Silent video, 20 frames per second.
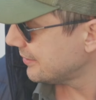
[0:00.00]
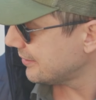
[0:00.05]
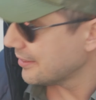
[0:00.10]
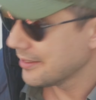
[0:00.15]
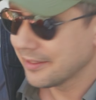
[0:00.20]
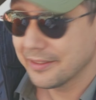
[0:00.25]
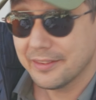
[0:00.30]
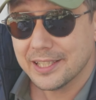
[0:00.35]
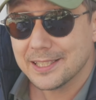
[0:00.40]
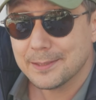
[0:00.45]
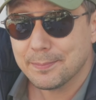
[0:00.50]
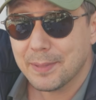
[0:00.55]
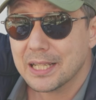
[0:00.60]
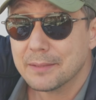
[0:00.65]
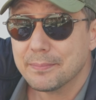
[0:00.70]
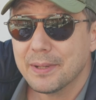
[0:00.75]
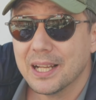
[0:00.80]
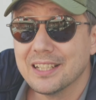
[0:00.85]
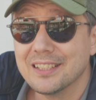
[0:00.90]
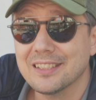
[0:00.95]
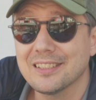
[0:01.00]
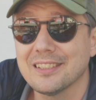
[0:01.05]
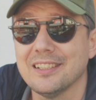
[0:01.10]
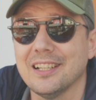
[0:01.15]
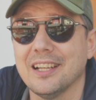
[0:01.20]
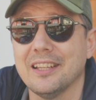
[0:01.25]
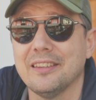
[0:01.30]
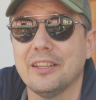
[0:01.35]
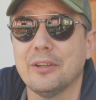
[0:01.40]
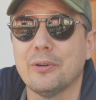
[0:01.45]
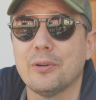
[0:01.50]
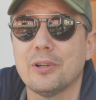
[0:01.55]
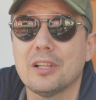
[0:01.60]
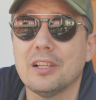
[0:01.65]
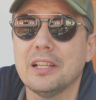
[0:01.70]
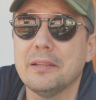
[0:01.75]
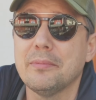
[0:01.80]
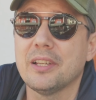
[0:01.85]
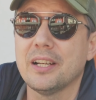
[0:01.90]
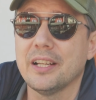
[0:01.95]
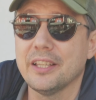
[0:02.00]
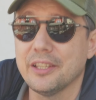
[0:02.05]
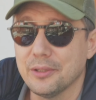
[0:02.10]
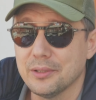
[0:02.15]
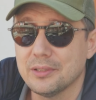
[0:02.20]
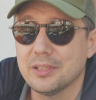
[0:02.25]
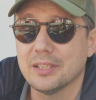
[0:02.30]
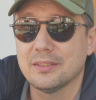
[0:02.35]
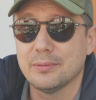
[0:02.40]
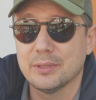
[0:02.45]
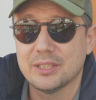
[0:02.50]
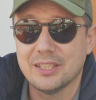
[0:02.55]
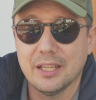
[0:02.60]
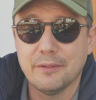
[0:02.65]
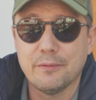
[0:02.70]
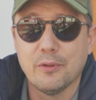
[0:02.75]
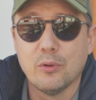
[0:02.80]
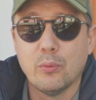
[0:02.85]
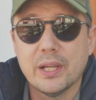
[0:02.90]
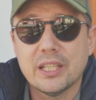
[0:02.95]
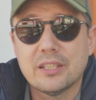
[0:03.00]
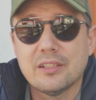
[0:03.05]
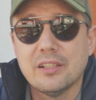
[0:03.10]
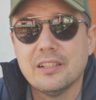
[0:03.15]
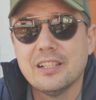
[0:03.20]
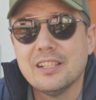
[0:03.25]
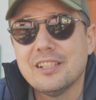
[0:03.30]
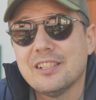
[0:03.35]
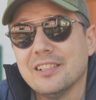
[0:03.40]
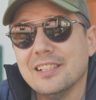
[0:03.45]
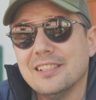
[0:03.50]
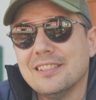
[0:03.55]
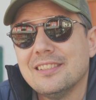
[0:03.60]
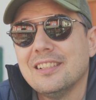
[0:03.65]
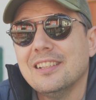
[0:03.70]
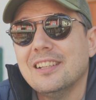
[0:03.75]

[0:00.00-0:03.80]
this backpack and the Ortlieb that I use, as we say, for wet conditions,